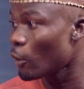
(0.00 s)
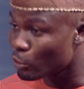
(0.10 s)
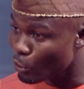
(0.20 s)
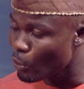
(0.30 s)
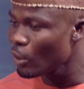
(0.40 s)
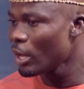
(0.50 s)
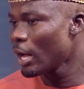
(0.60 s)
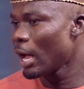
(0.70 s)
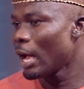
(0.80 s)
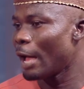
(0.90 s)
Although
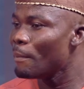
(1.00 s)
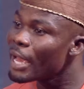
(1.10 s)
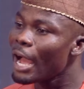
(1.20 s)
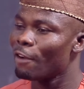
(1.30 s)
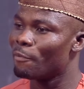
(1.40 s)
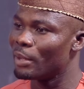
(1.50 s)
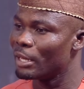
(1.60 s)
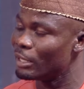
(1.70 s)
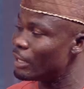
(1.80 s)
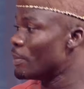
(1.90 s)
I may have been
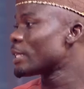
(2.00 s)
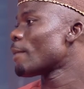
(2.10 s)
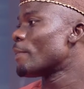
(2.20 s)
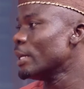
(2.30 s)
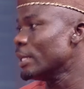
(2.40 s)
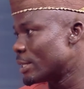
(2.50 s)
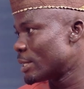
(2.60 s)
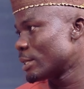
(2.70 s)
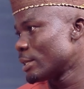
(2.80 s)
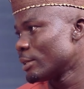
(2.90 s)
in a better
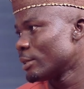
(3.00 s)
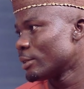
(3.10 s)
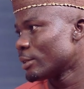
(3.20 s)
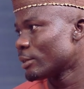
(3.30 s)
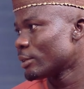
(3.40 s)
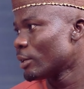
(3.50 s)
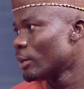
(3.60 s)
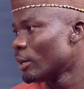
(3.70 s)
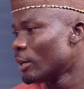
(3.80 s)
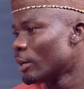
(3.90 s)
place,
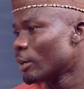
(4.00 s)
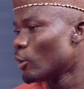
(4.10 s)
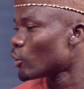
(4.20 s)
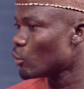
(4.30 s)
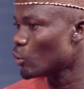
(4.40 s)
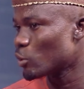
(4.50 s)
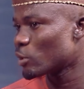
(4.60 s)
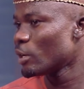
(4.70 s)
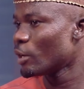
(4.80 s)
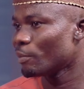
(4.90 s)
God
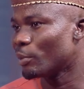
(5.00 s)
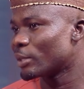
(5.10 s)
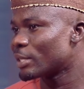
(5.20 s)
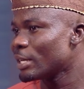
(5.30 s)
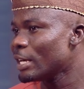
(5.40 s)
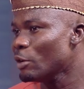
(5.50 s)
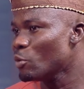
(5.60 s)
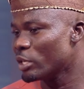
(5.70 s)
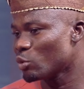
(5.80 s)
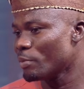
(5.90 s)
knows, but
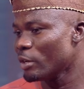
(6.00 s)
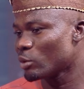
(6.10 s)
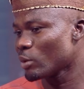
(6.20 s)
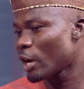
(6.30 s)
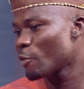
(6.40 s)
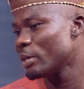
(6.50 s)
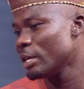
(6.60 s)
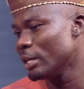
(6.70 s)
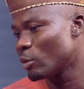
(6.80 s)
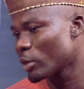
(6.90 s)
it will now
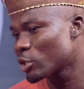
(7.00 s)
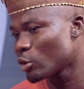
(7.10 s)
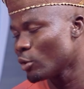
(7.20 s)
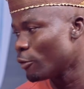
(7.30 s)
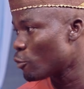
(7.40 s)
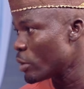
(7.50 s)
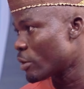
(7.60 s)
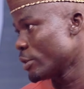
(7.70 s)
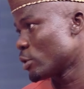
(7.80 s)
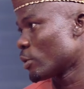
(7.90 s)
be a question of quick
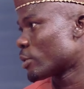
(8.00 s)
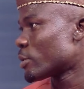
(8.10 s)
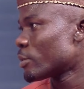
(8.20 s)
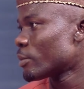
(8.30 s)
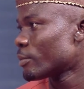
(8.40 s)
results,